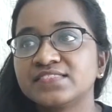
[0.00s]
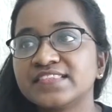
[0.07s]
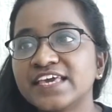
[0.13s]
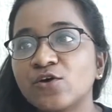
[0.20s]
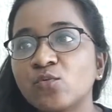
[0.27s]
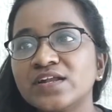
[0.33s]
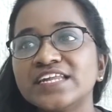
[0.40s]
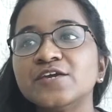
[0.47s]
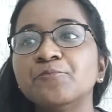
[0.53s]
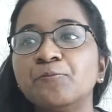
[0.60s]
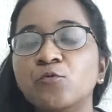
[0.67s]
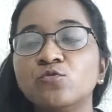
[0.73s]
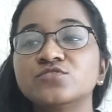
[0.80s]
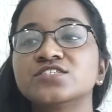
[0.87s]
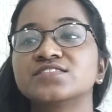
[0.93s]
They only
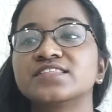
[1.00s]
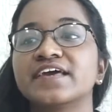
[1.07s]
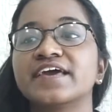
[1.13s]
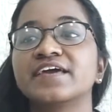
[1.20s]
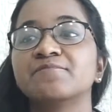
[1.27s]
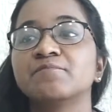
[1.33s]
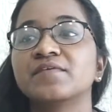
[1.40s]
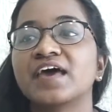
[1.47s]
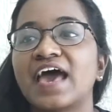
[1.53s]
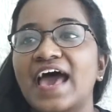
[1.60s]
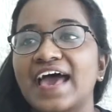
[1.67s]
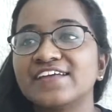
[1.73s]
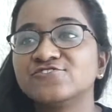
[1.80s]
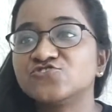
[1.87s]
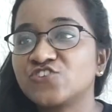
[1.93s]
boost them
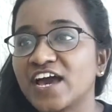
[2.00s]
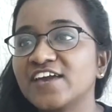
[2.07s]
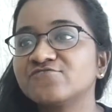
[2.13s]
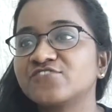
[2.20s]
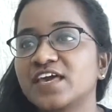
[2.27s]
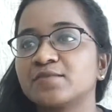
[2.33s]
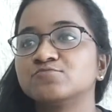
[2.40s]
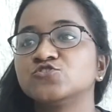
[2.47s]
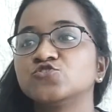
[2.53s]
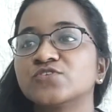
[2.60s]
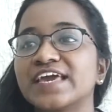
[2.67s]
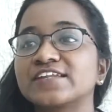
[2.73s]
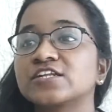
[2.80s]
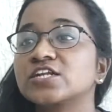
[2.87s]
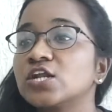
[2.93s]
and drive them to
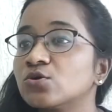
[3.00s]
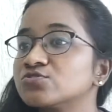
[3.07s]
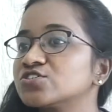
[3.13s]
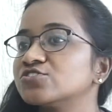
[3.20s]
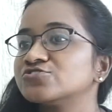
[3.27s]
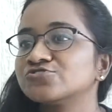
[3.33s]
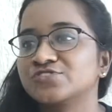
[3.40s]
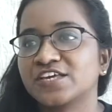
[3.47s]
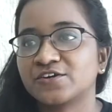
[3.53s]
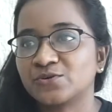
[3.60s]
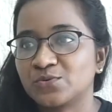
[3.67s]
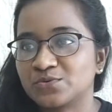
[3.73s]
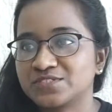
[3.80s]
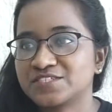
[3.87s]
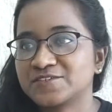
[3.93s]
get closer to their
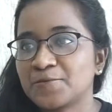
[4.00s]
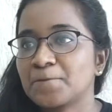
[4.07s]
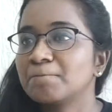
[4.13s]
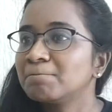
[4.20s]
goals.